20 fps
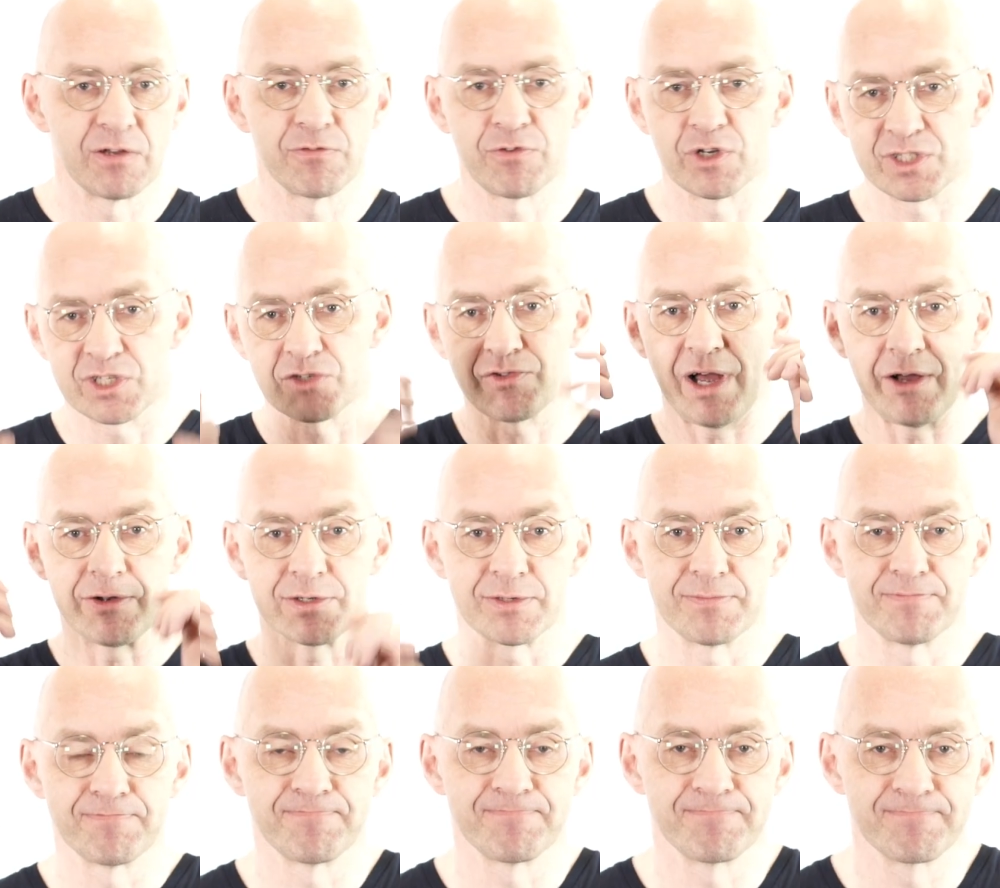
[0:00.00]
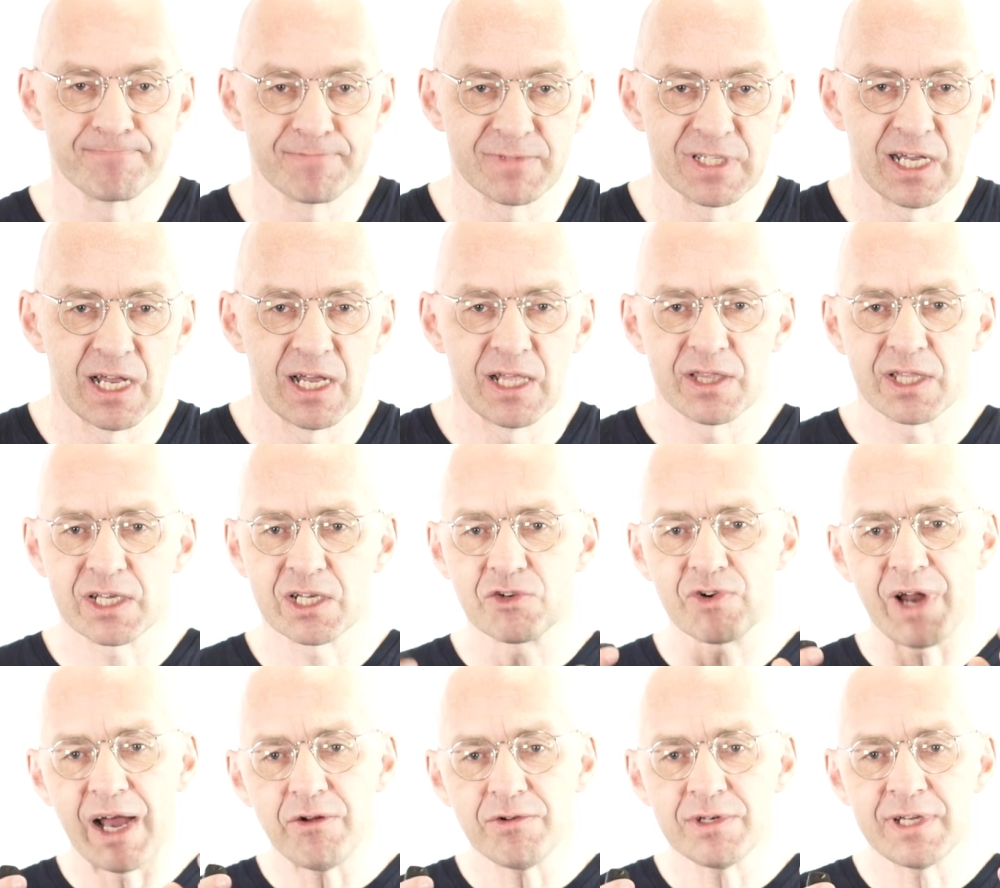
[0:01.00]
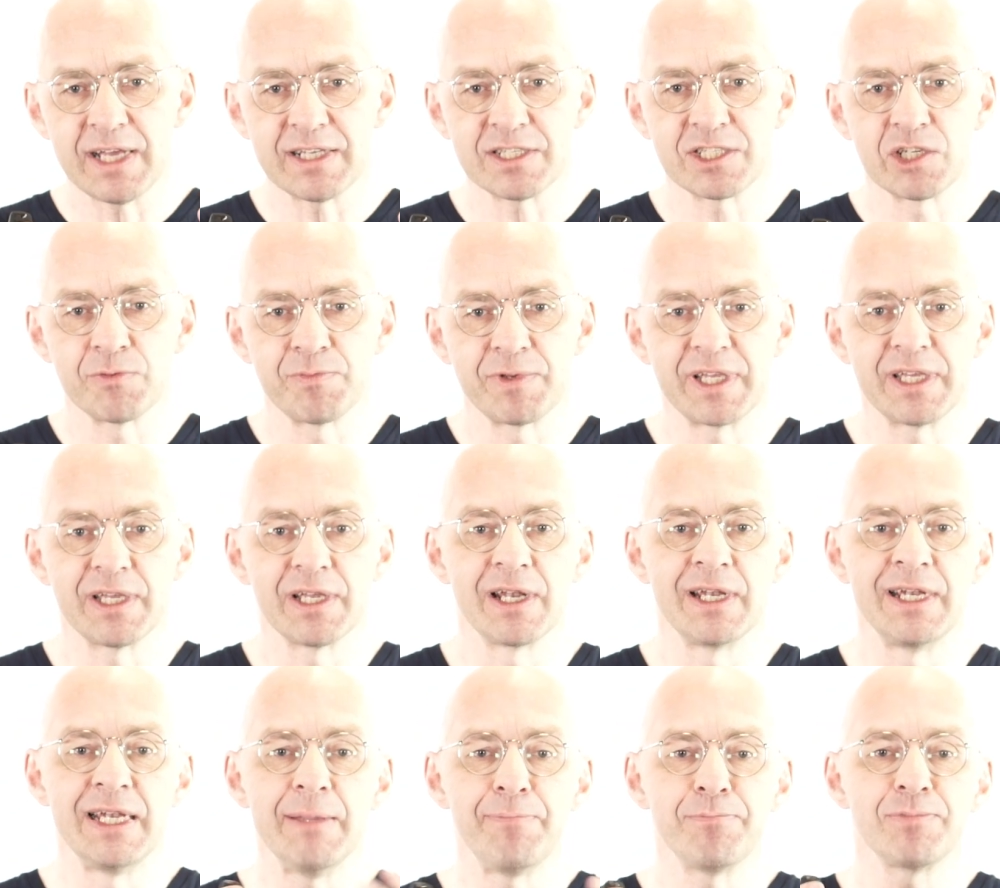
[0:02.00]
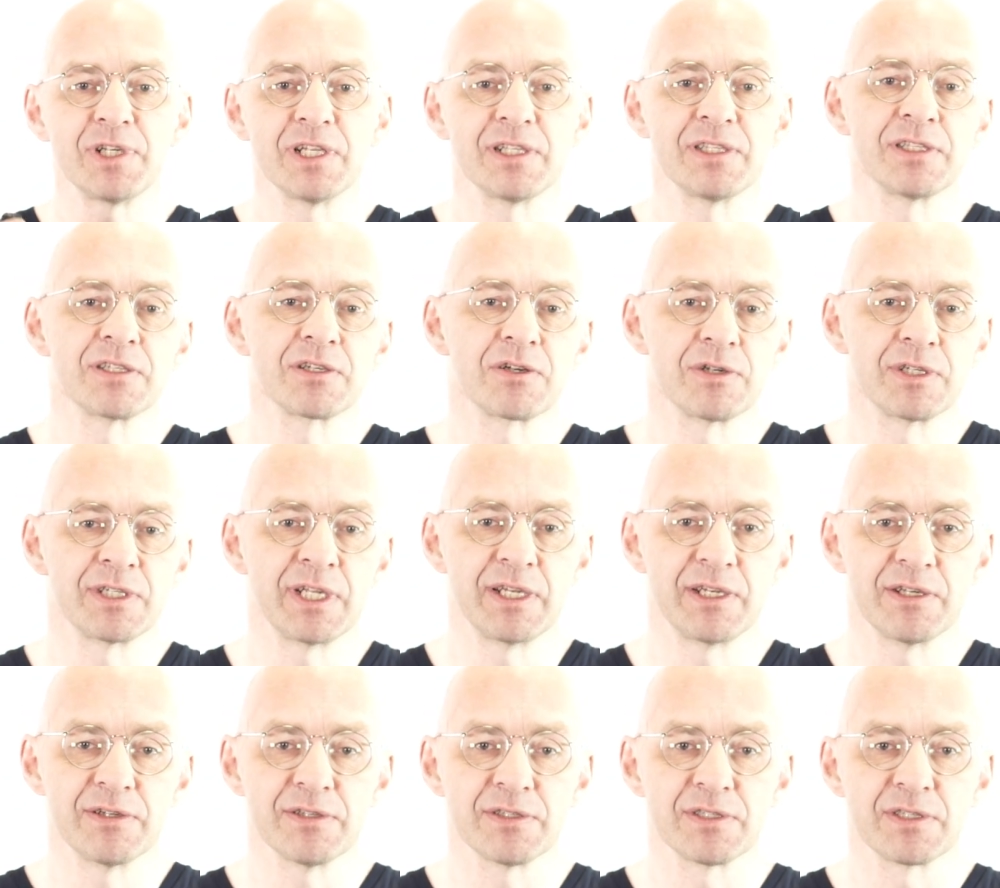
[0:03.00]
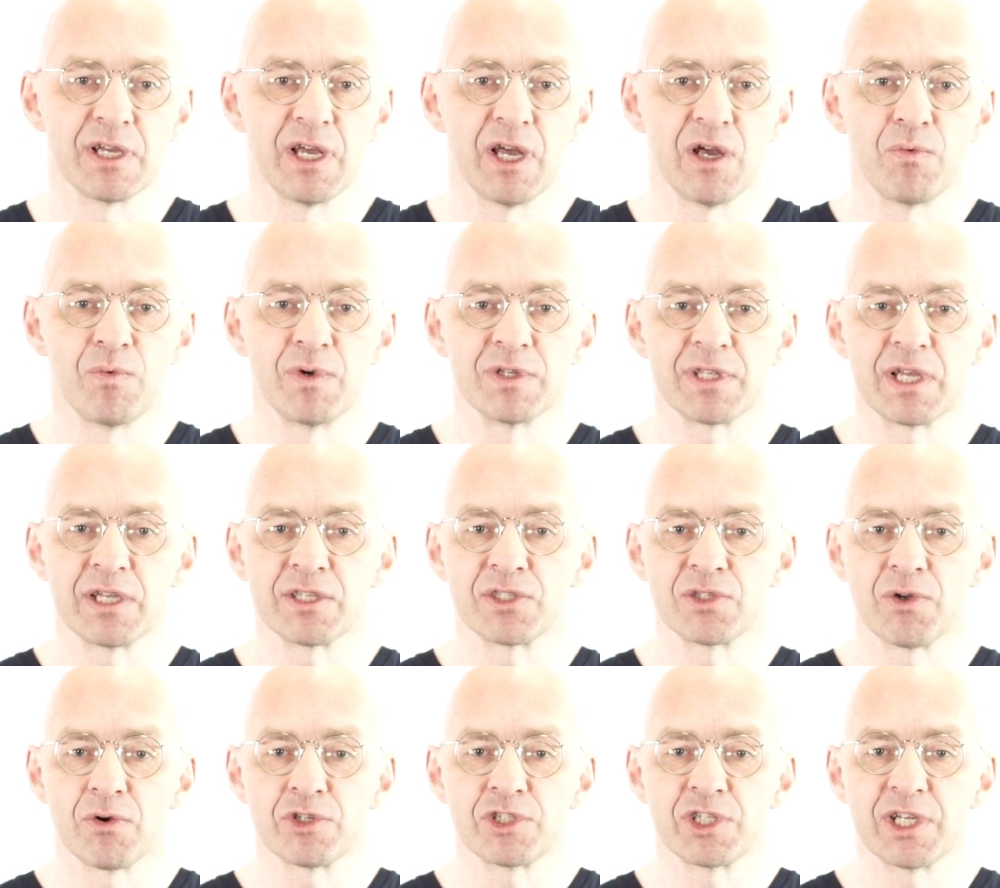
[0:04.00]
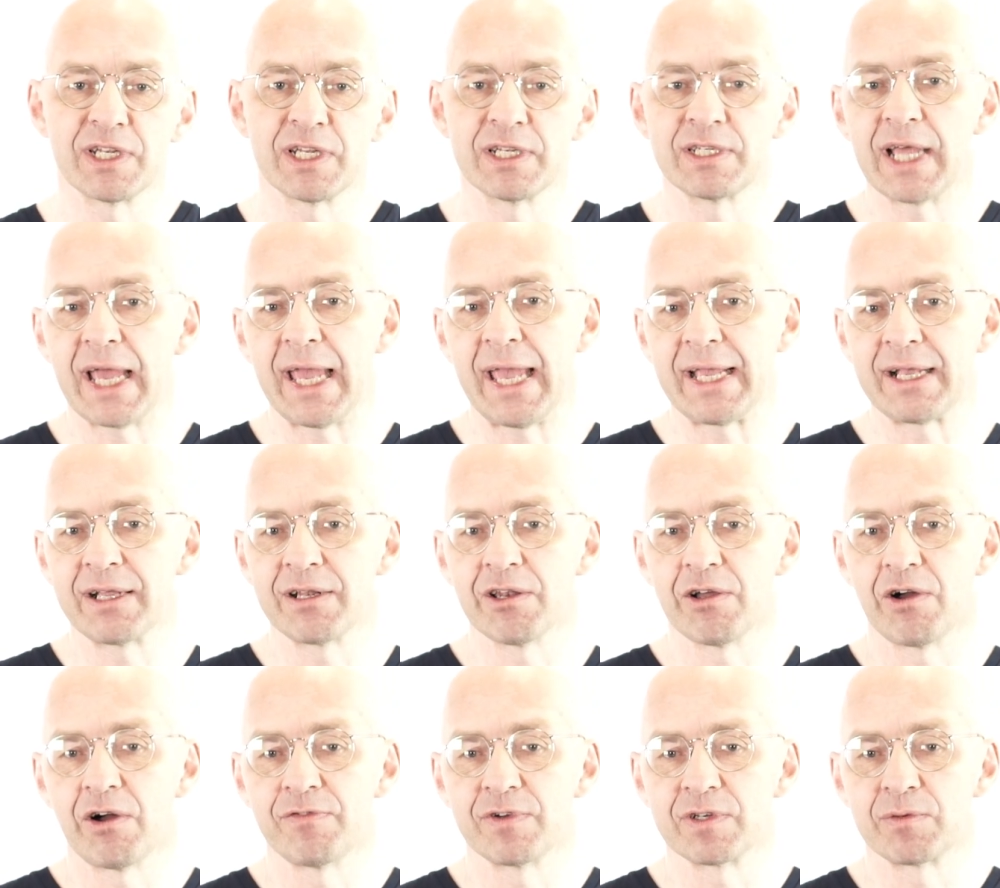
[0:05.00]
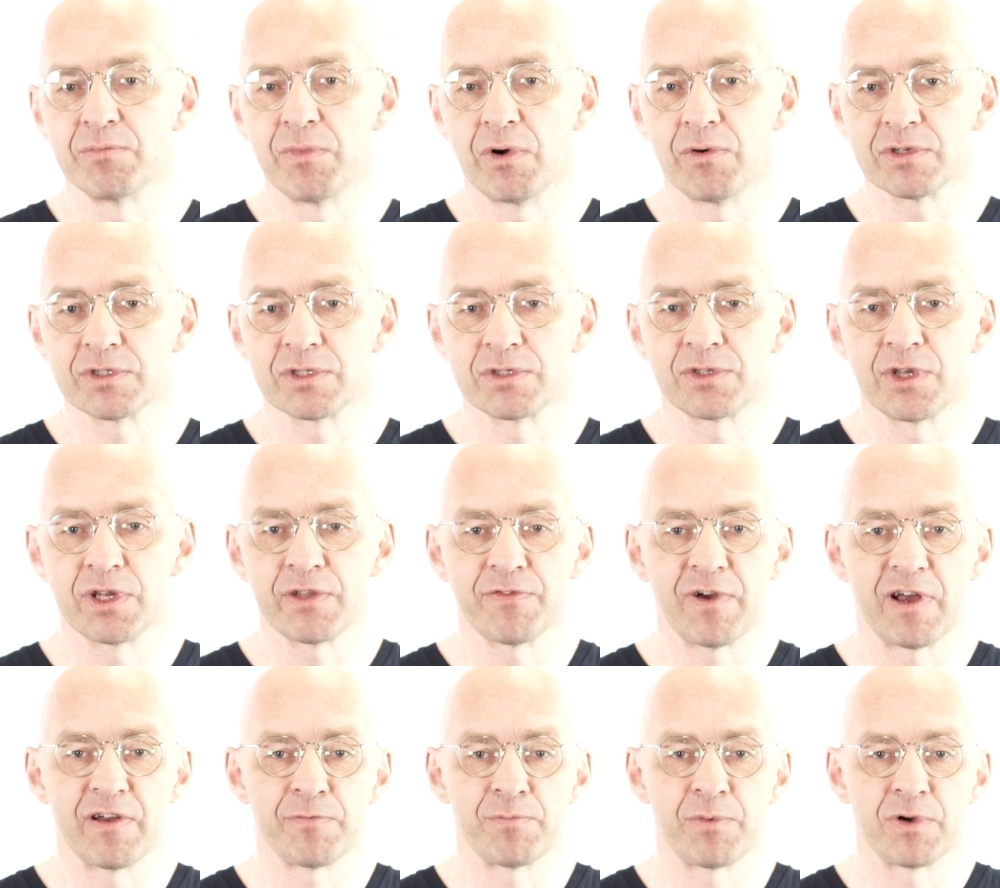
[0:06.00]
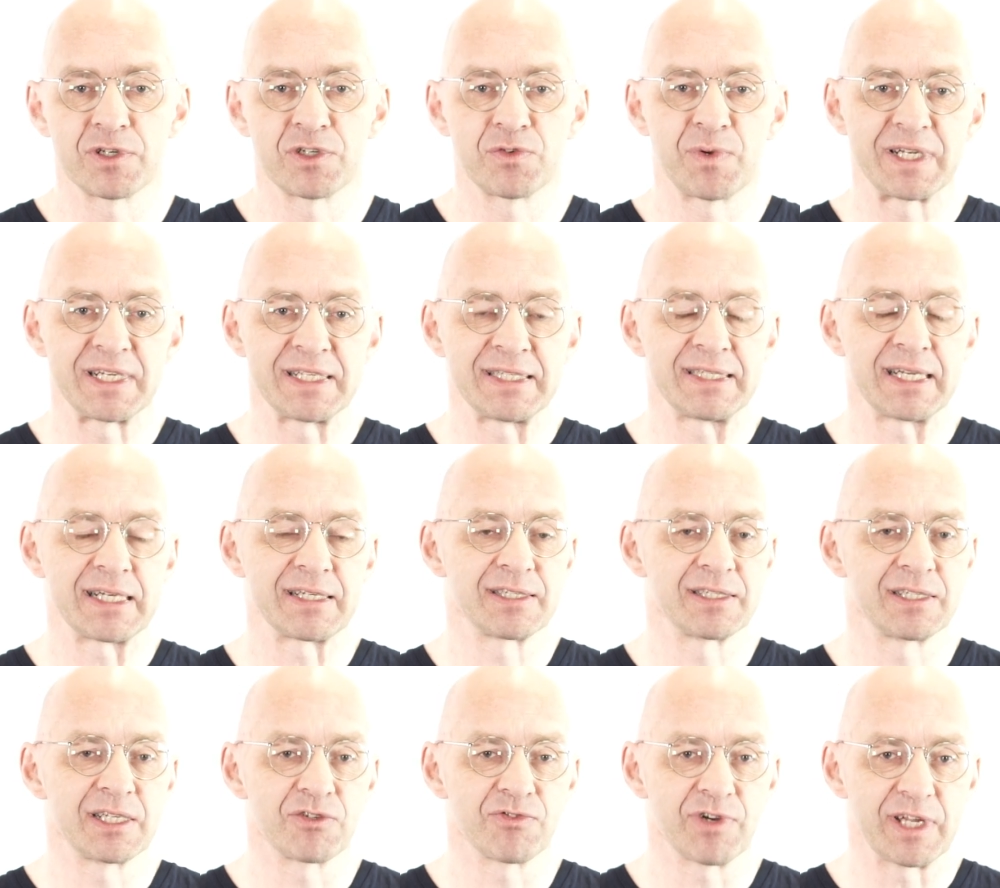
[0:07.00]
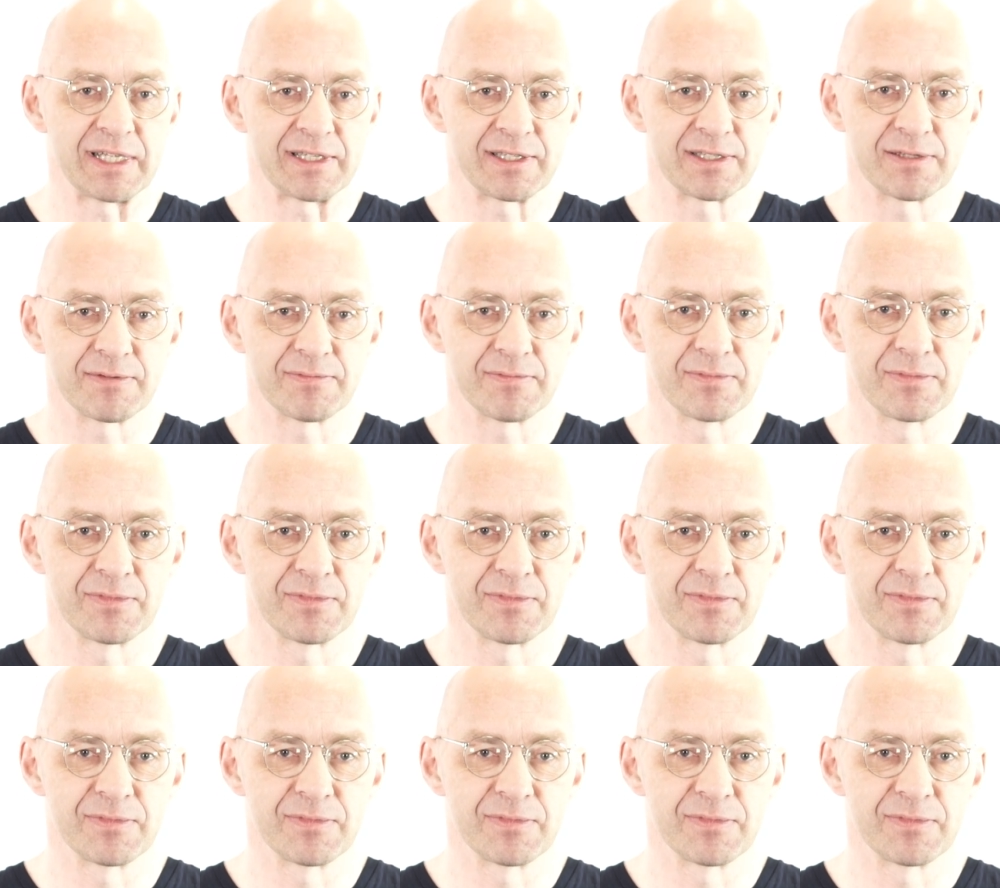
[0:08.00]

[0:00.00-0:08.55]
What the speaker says: First, the ground. The ground has to be Lipschitz continuous with associated angle of at most 35.26 degrees.